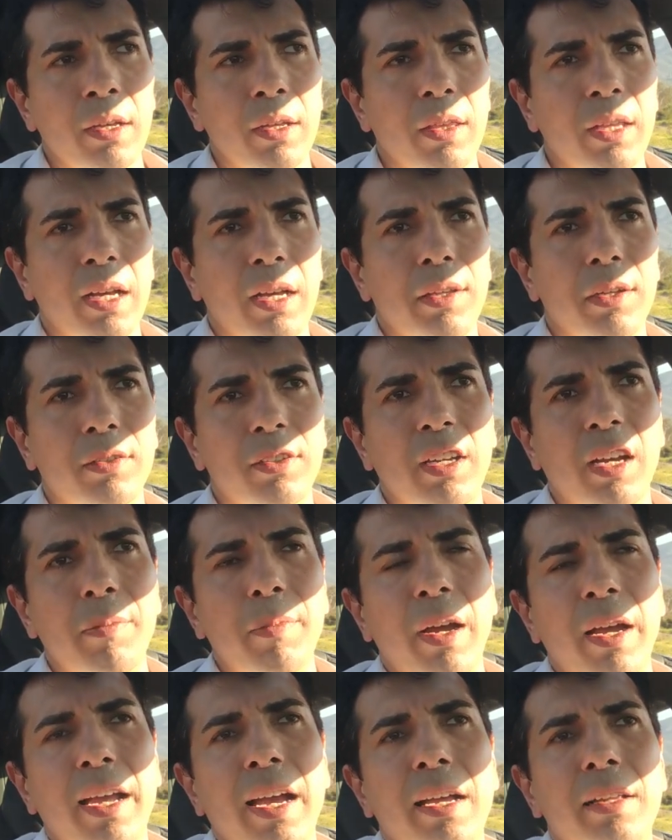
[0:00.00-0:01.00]
The other
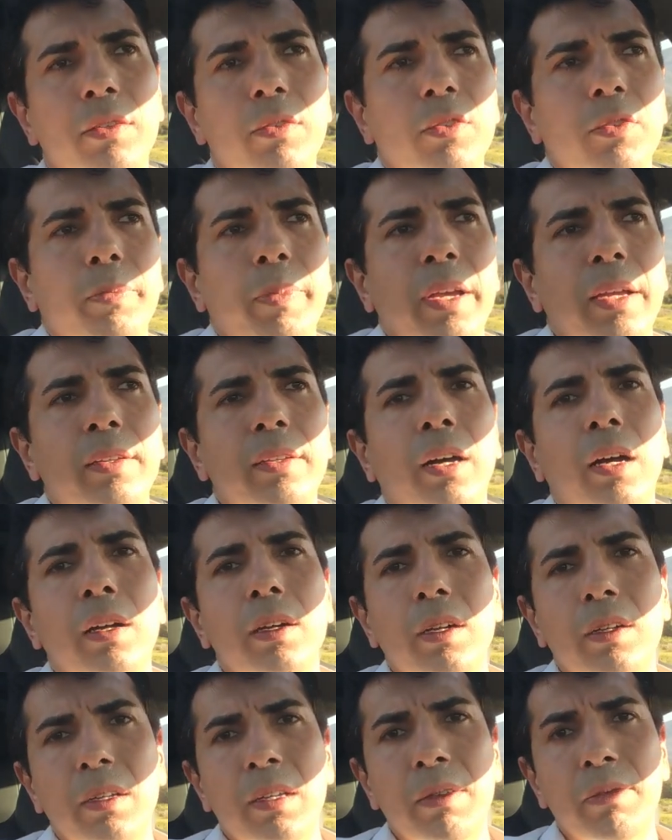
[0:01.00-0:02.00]
time, I had to spend
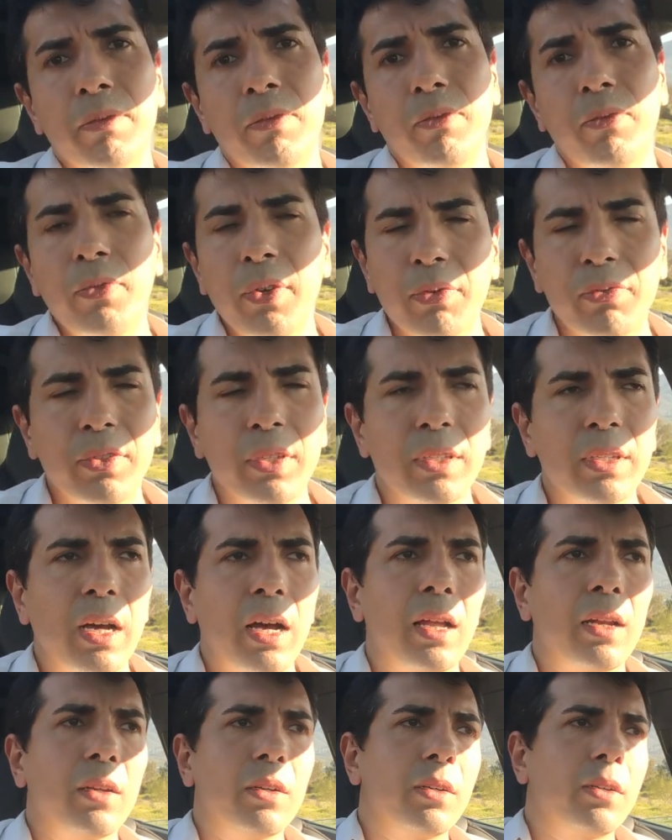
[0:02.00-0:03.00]

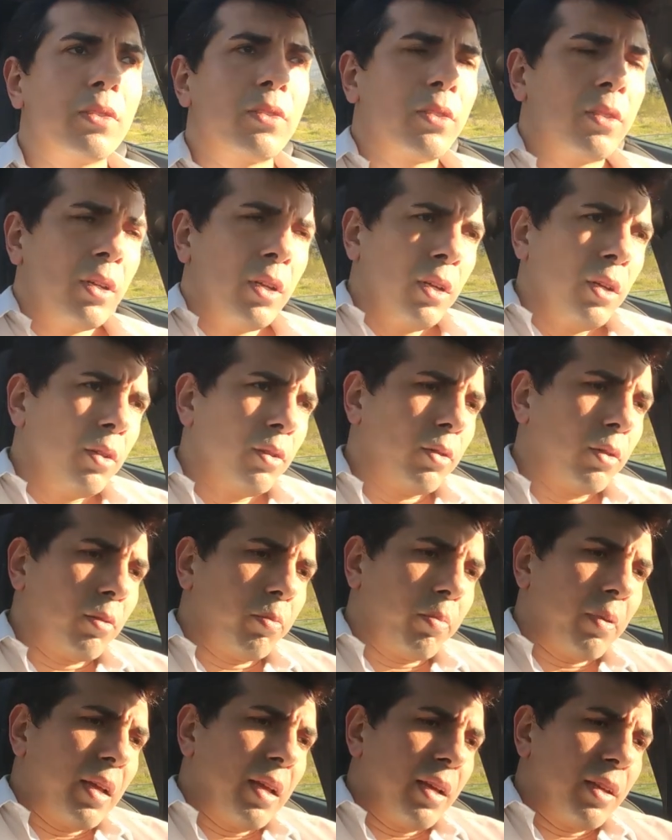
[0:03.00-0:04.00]
$150 to
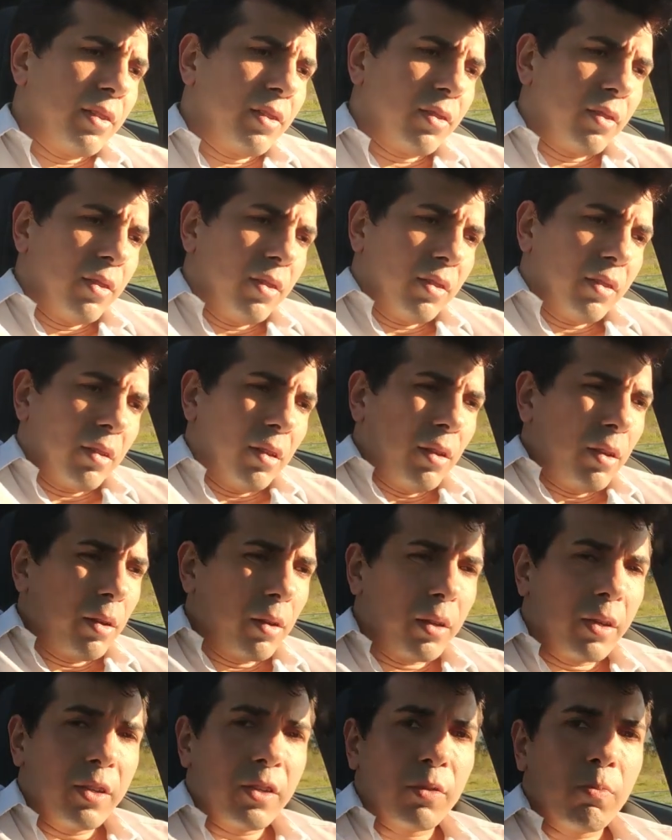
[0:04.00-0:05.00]
replace this
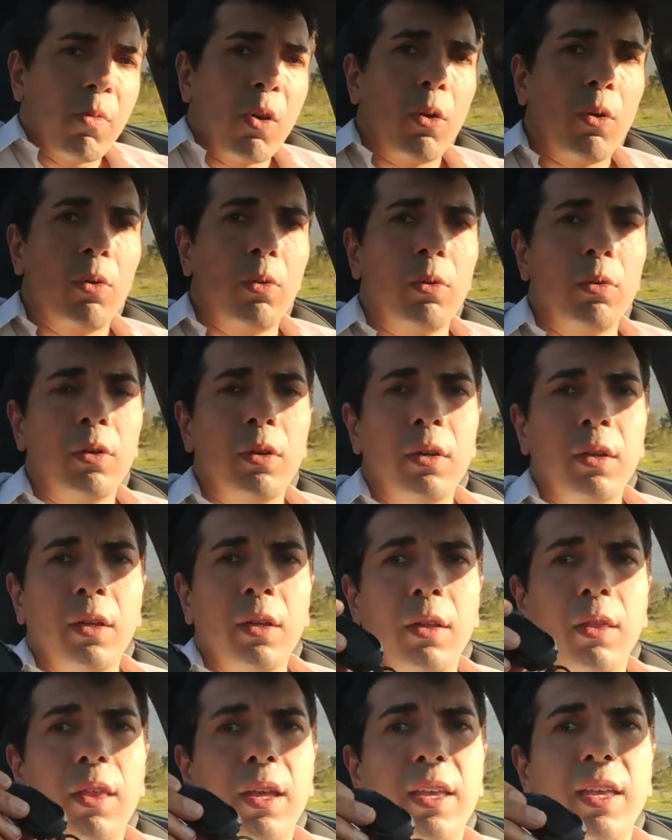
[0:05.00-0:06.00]
little gizmo,
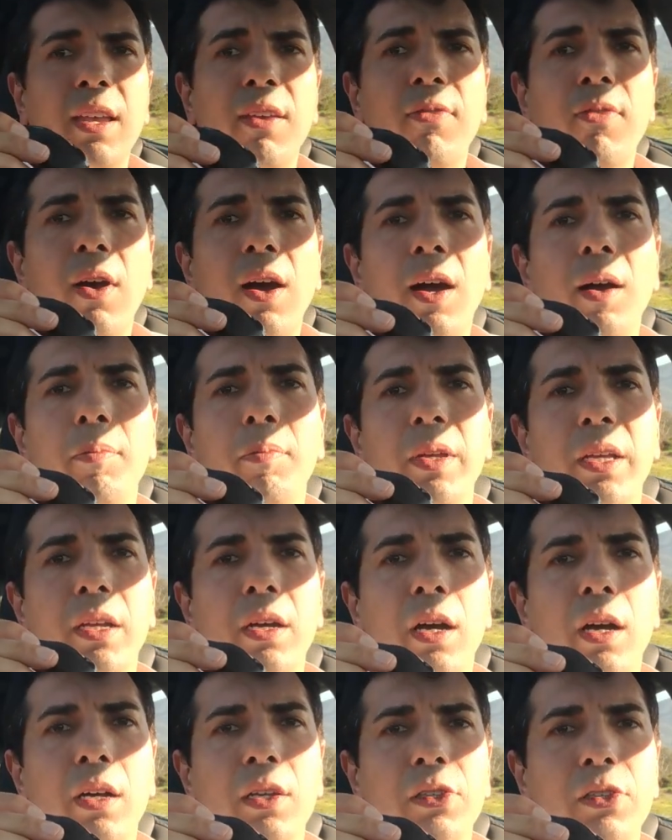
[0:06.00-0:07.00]
the key fob,
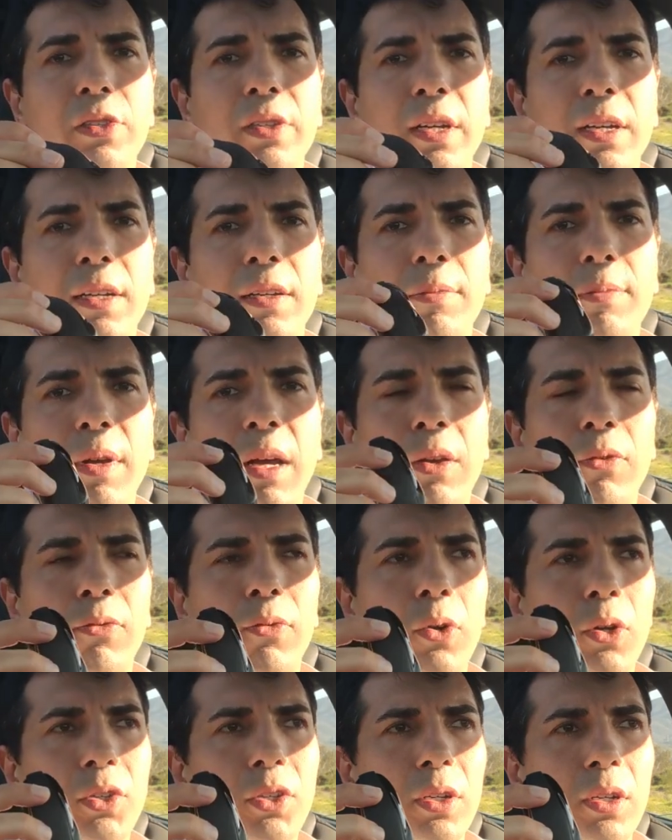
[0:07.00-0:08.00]
because
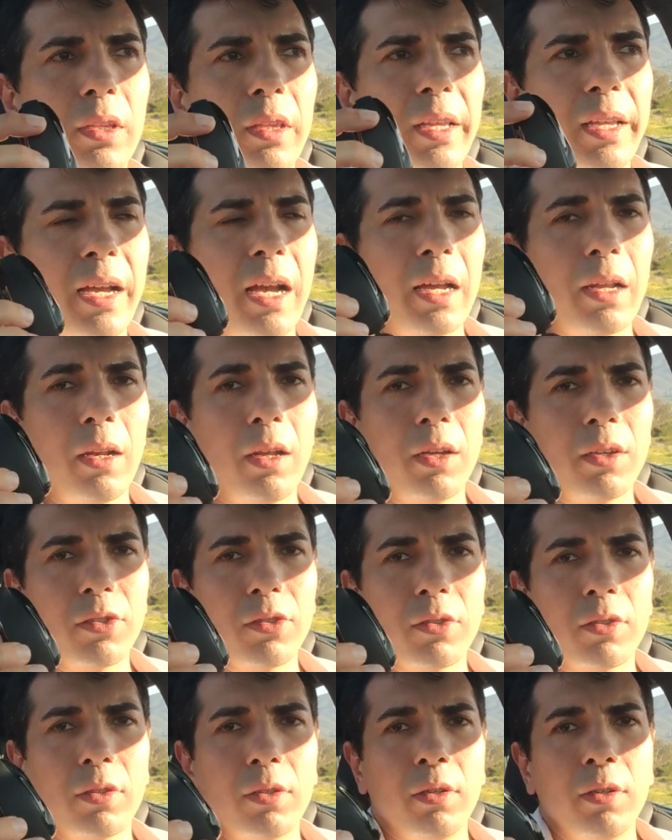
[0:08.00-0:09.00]
unfortunately I
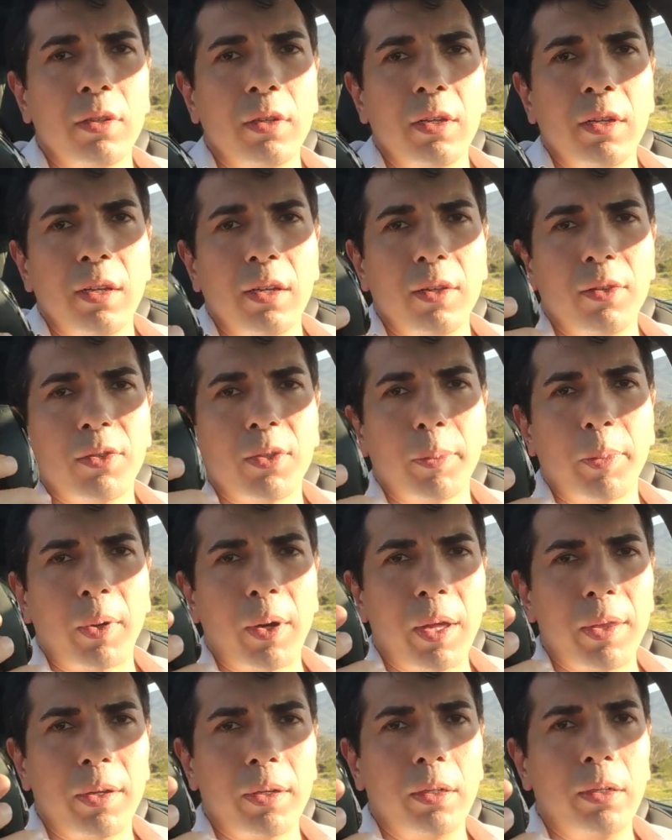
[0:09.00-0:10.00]
lost its
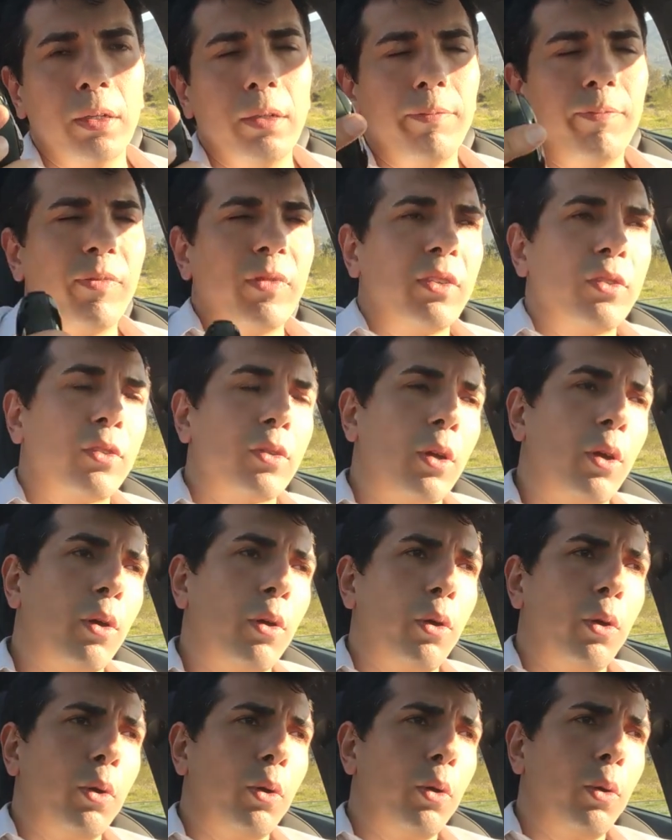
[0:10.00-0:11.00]
brother.
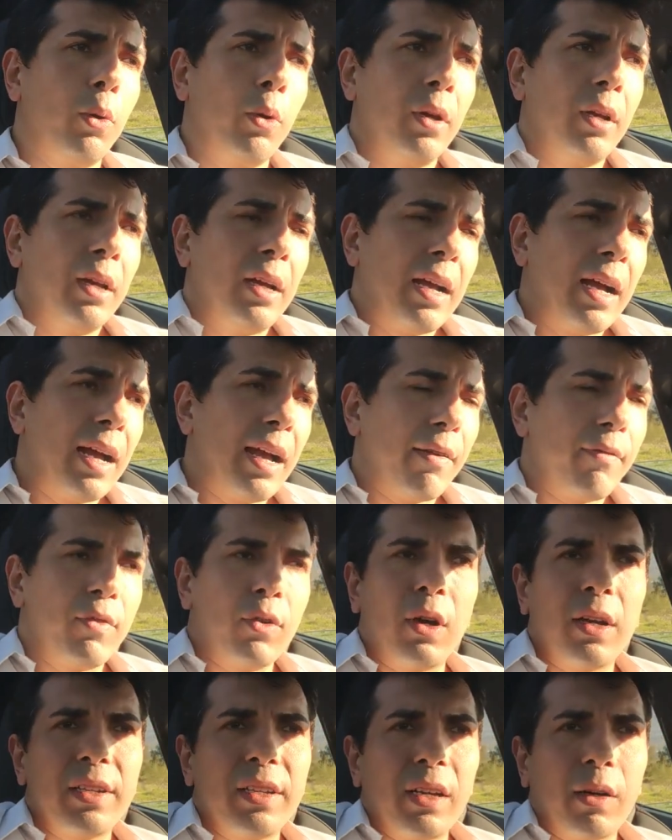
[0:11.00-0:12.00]
So I have
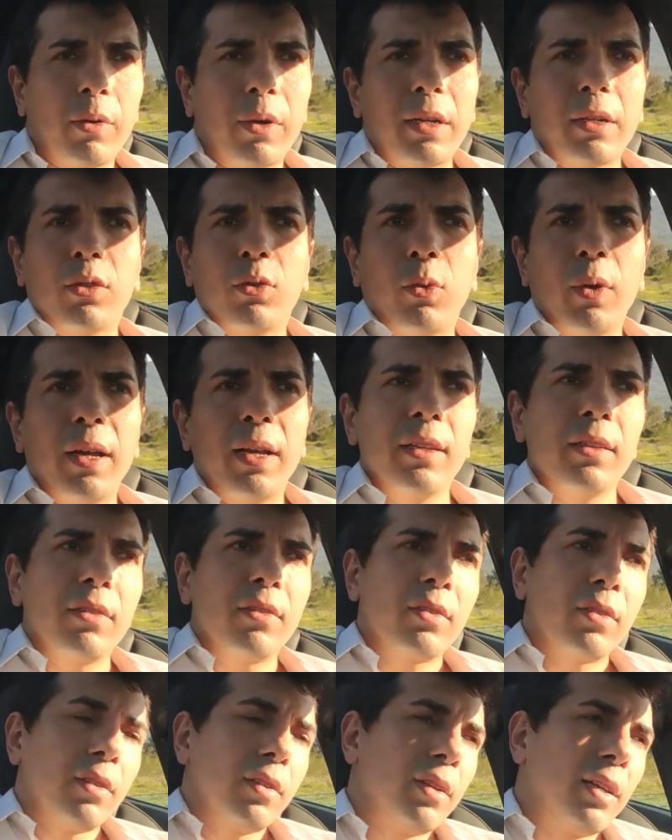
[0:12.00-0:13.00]
no idea where it
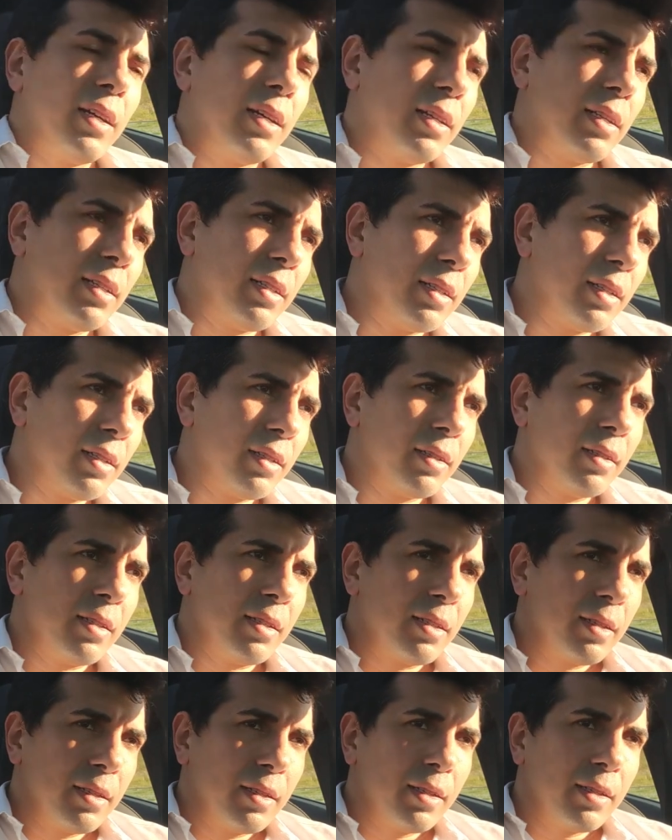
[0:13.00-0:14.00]
went.
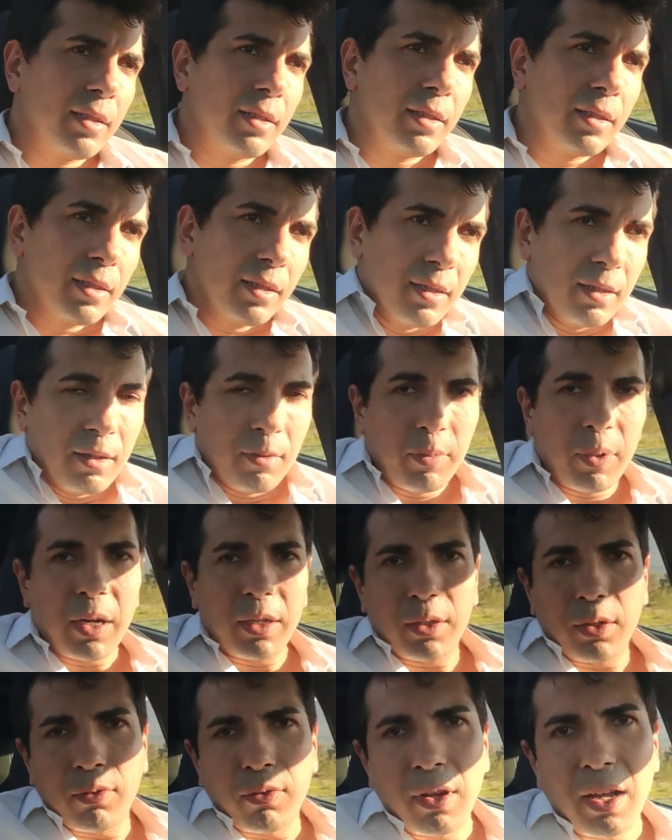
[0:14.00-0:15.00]

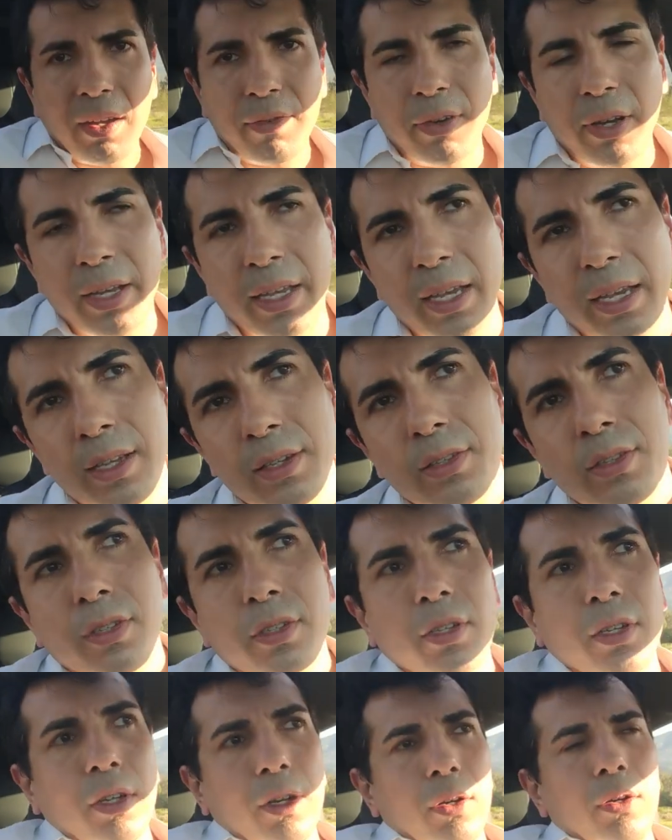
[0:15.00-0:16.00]
Part of life, I
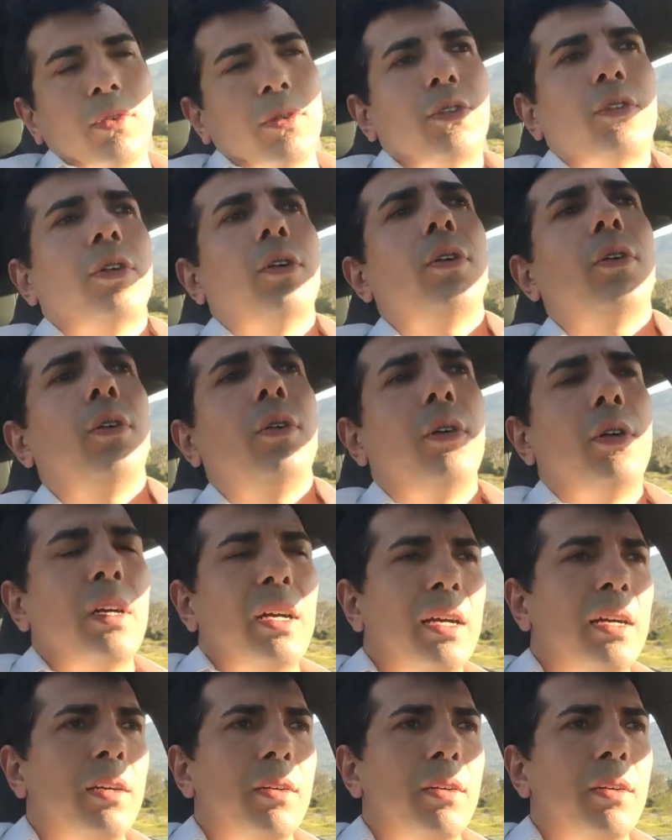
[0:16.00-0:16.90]
guess, you know. So,